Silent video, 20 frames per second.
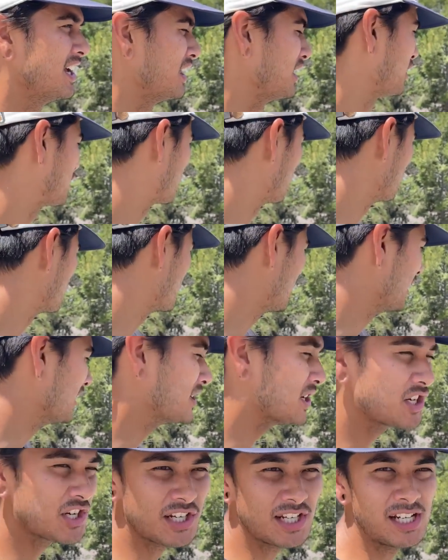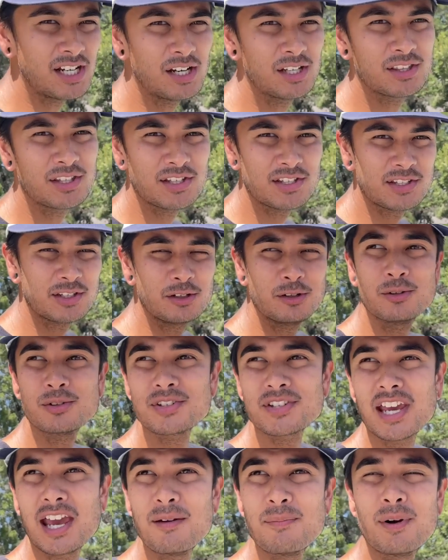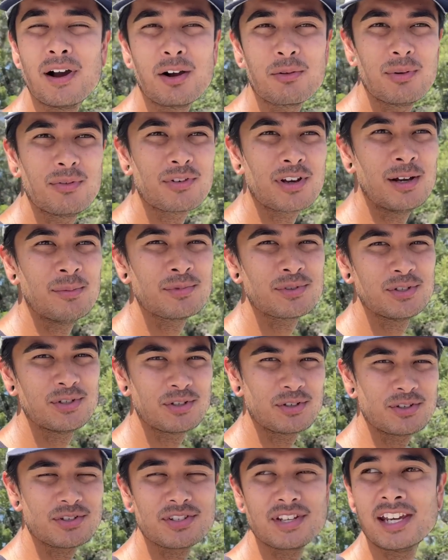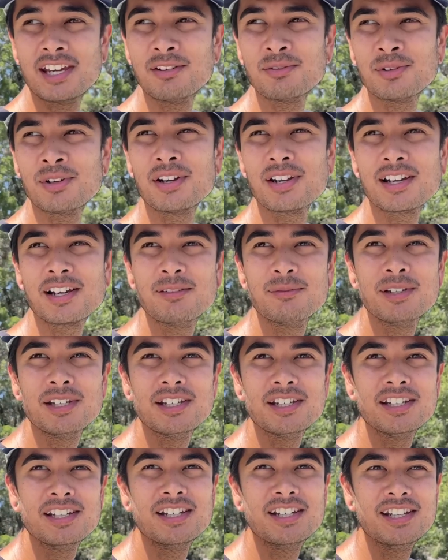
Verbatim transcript: There's some transition here at this little skate park we've come to because Dan wanted to come here.